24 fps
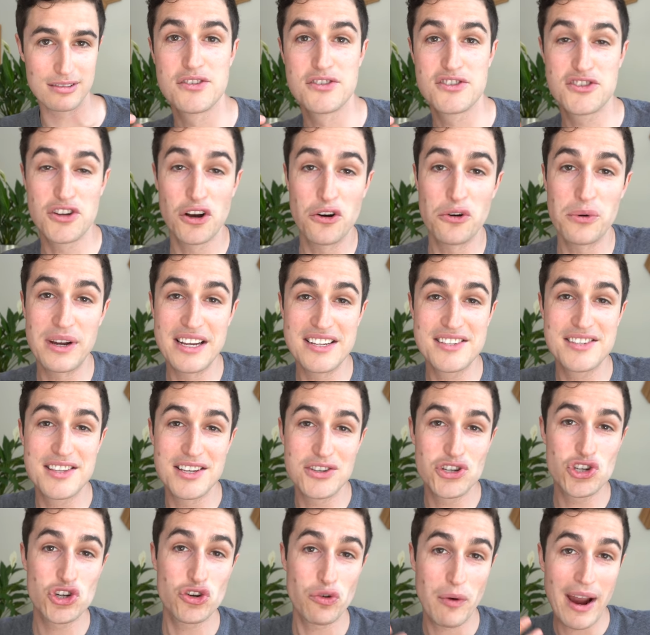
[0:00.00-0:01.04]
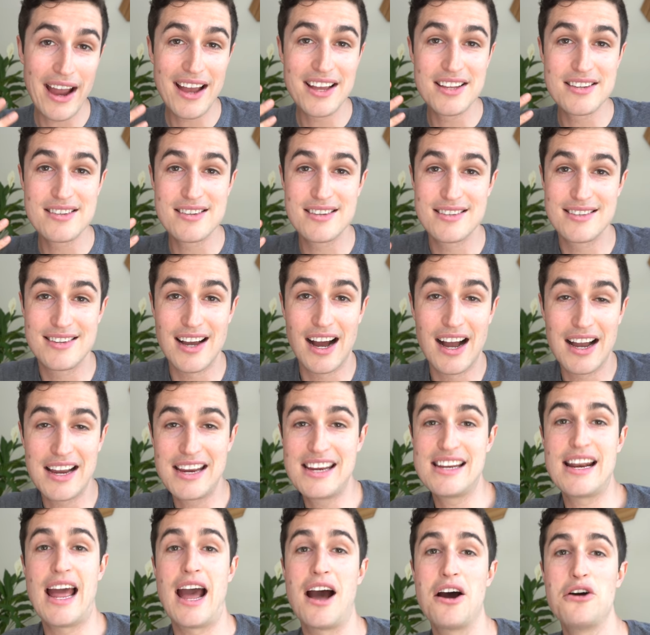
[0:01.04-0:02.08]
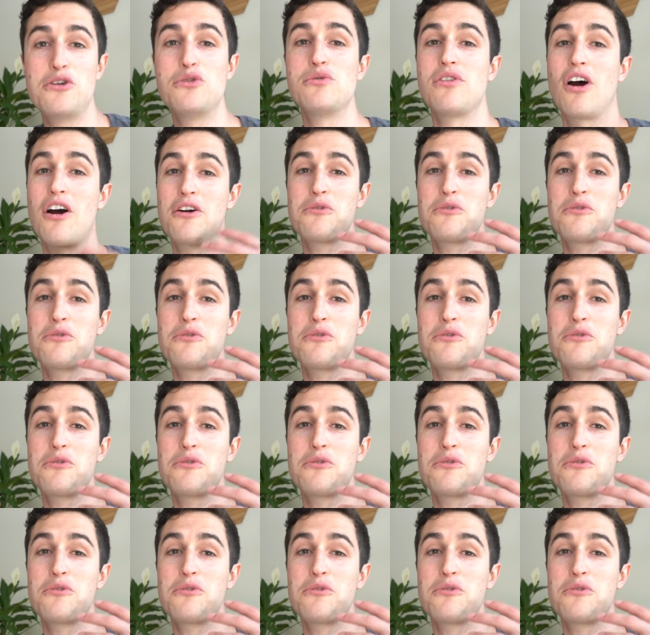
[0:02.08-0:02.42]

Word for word: So is the trend dying out?